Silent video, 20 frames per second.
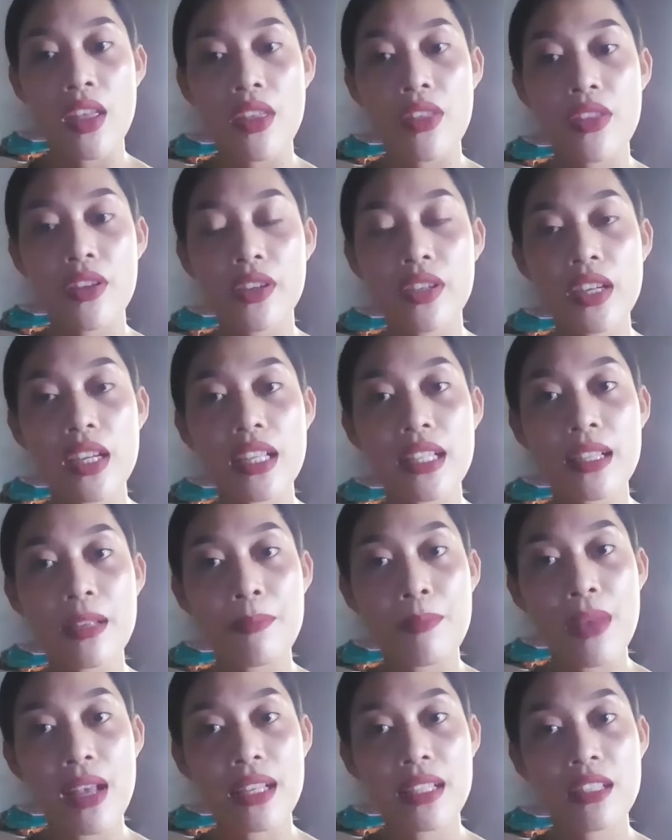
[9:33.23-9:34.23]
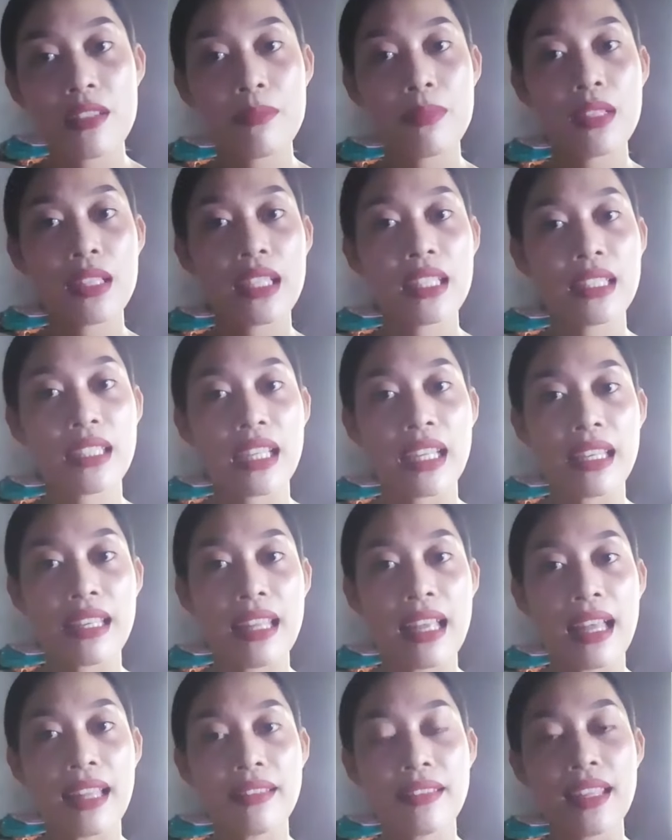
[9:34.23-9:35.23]
there is a possibility
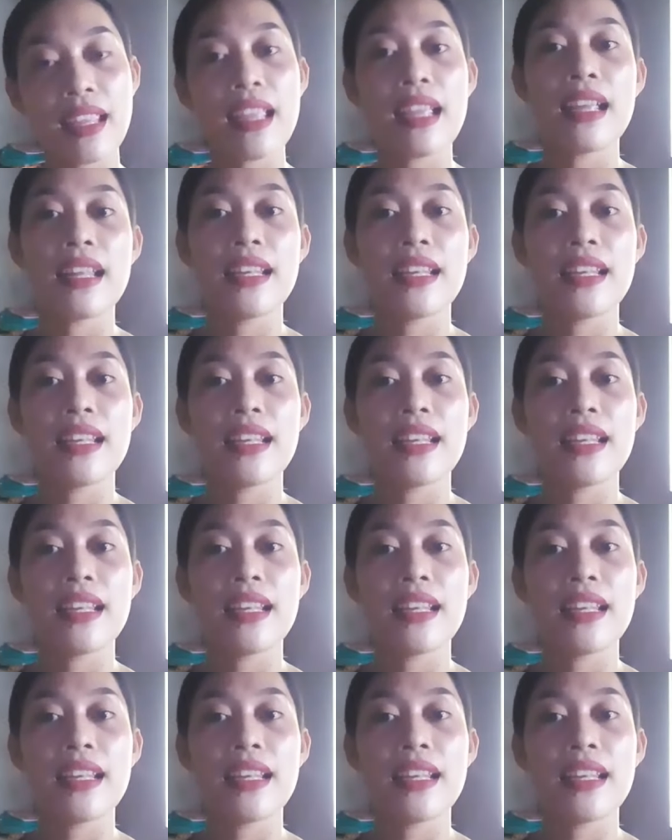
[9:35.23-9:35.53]
that